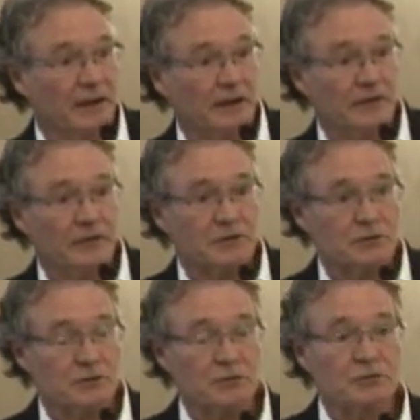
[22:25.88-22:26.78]

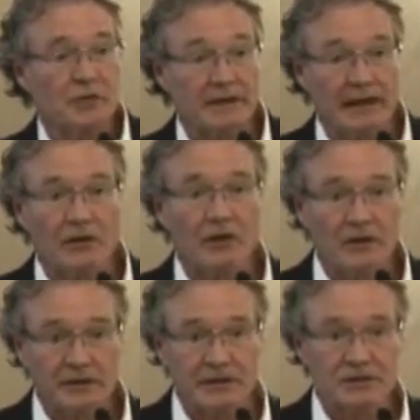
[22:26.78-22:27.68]
individuals with drug and
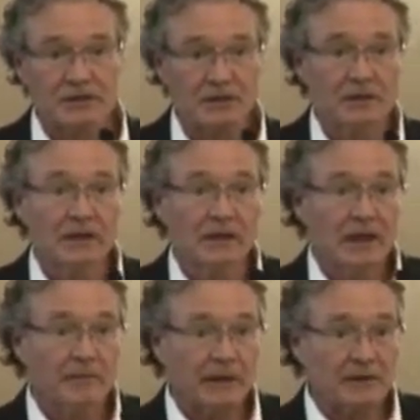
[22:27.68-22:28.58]
alcohol addiction
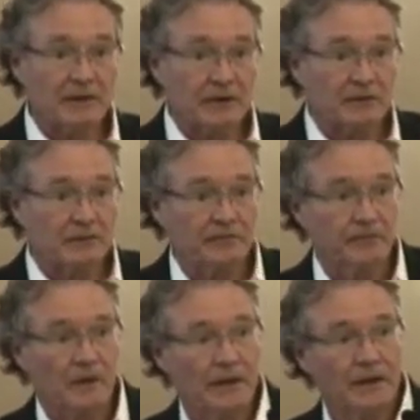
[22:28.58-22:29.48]
and mental health.
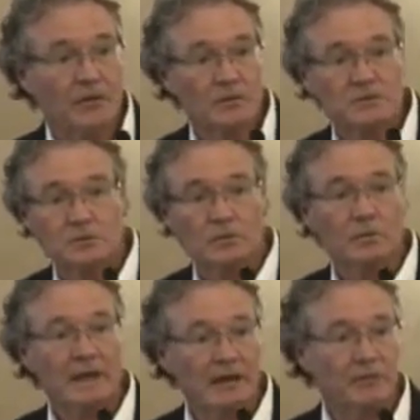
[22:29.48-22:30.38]
And those,
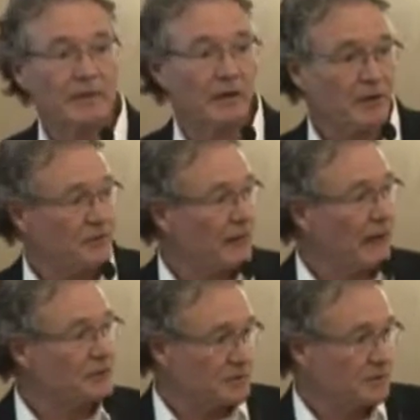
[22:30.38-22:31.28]
we have about
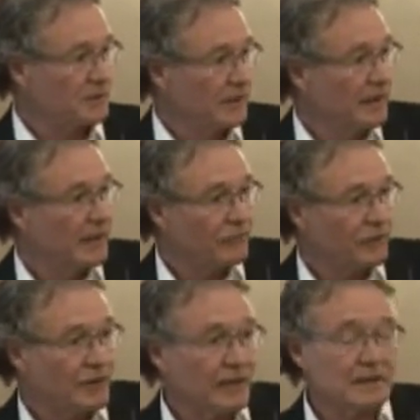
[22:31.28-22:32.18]
1,000
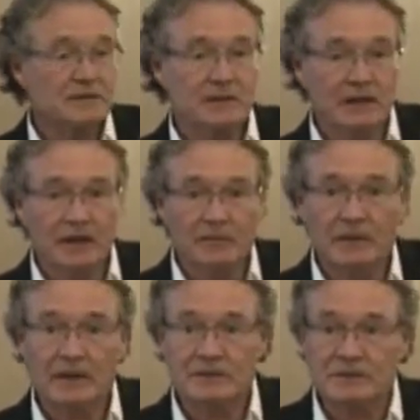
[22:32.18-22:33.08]
every night tonight
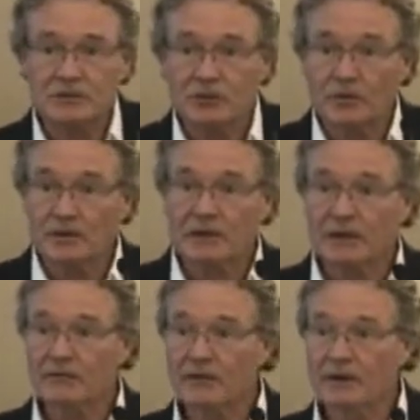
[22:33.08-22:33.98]
because it's snowing and
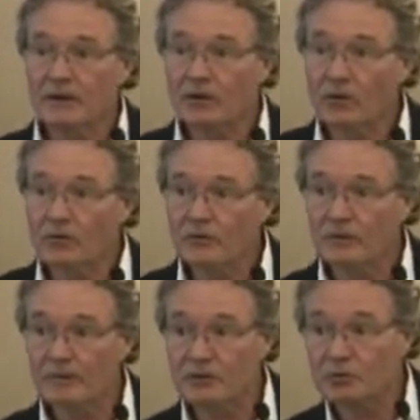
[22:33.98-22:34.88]
incredibly cold. There'll
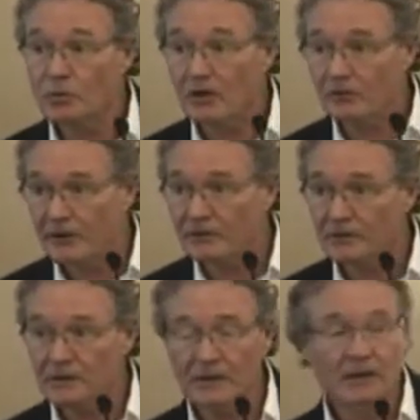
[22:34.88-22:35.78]
be about
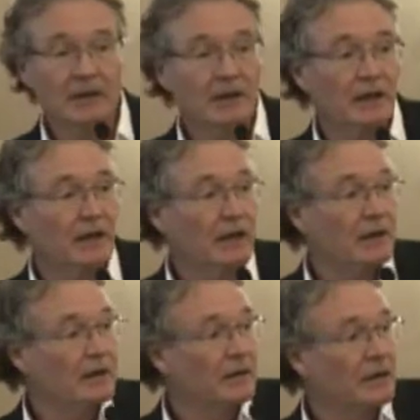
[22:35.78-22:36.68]

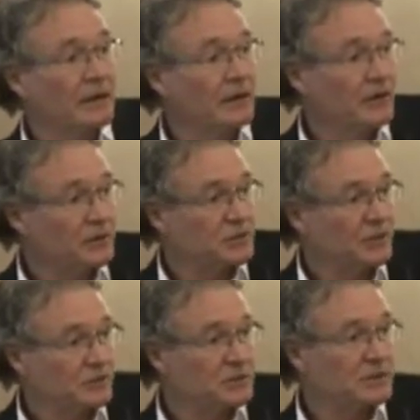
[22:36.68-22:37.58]
1,200 in our
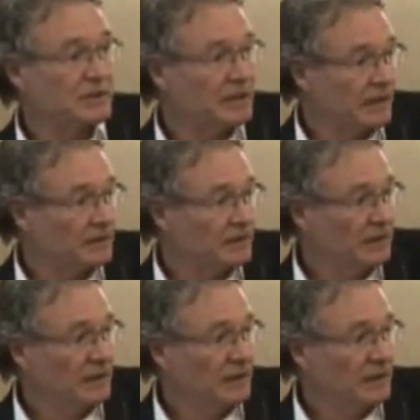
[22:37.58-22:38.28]
shelters tonight.